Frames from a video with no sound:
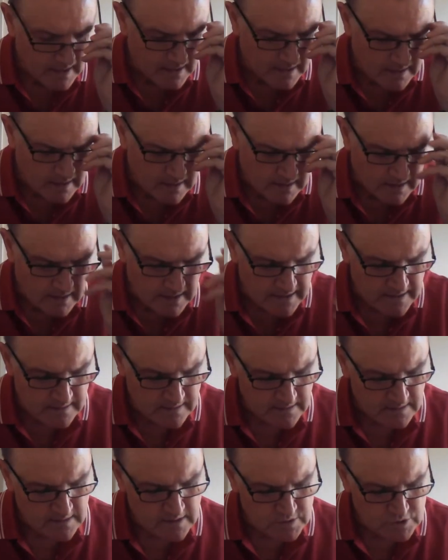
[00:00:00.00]

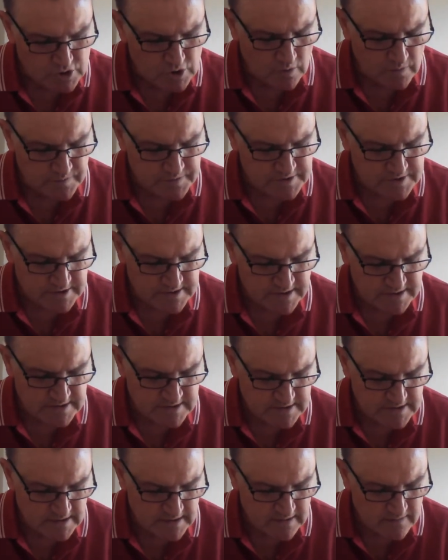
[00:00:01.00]
in John
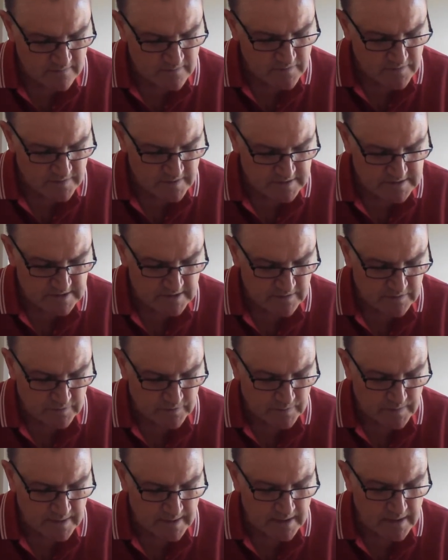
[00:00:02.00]
16,
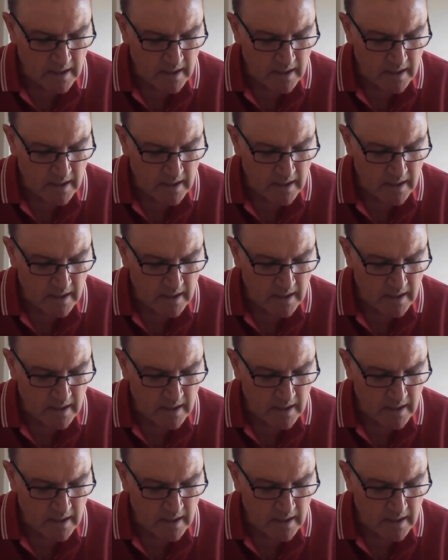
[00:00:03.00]
33,